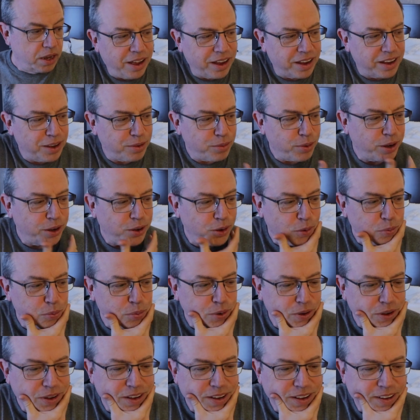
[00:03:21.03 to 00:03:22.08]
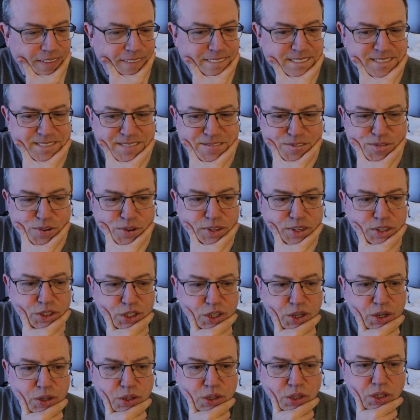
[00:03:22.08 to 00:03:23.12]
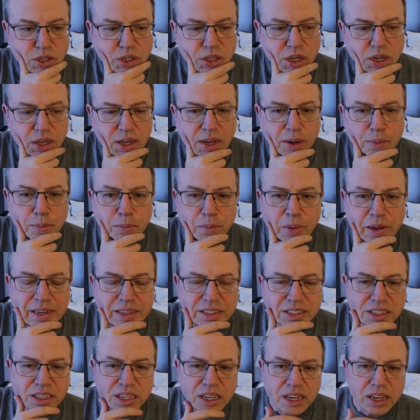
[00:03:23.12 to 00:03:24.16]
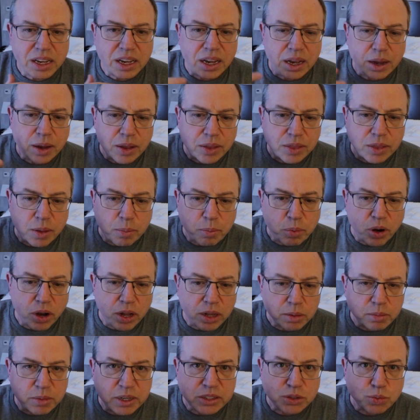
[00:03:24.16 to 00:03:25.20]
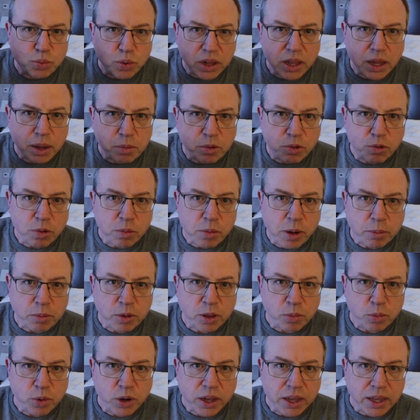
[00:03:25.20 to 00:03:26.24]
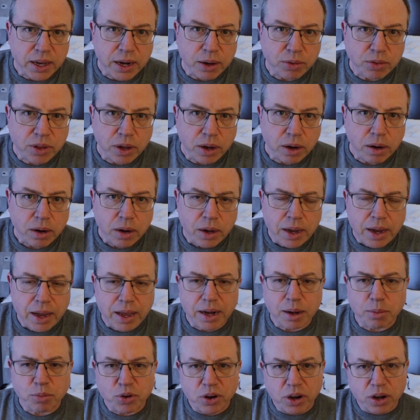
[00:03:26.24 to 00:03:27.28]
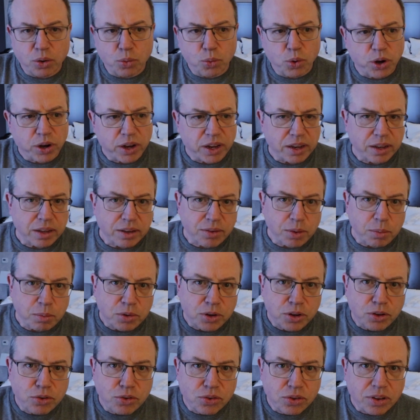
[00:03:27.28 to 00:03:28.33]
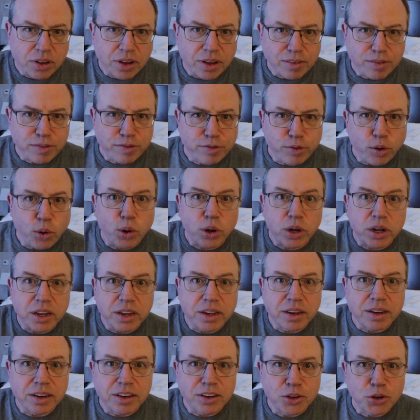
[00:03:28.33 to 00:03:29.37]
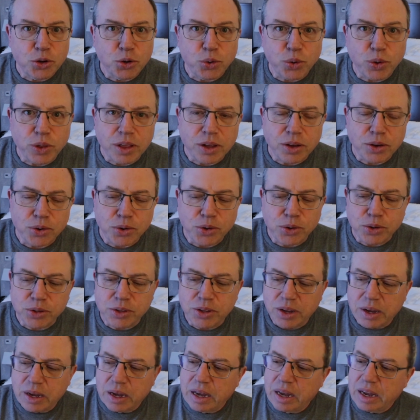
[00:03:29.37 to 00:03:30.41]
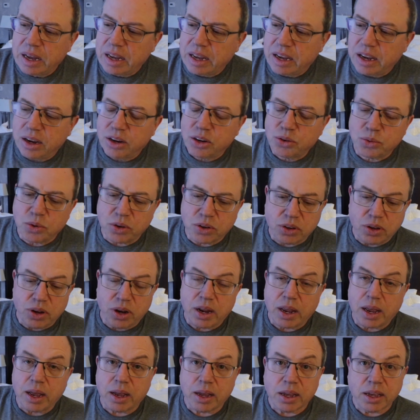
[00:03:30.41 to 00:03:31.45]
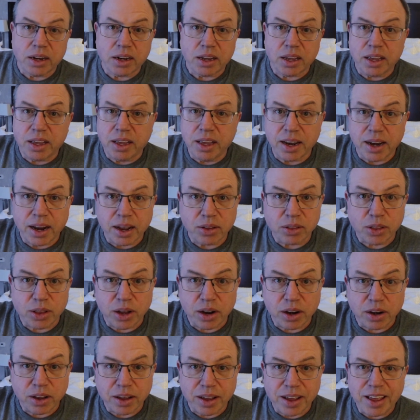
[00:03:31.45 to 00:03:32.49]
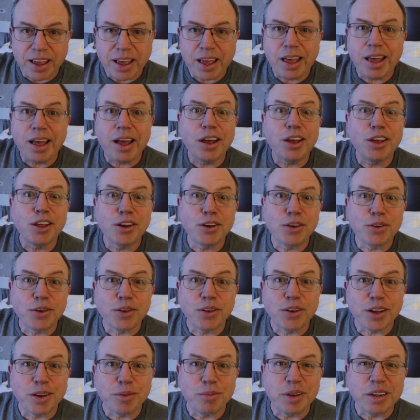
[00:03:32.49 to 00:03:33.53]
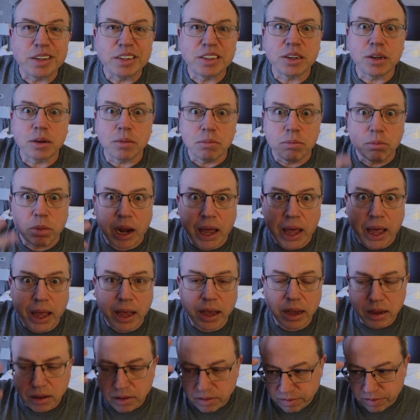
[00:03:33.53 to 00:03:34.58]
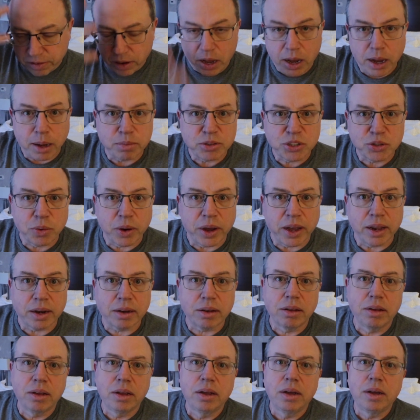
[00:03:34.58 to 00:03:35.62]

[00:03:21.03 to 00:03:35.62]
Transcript: I got my notebook full of jokes and bits. The problem is, will I remember them when I get out there? And I'm trying to work in some new stuff, fold in new with the old. Here's what's going to happen. I'm going to get out there and I go, hey, how you doing, Lloydminster? Blank, flop, sweat.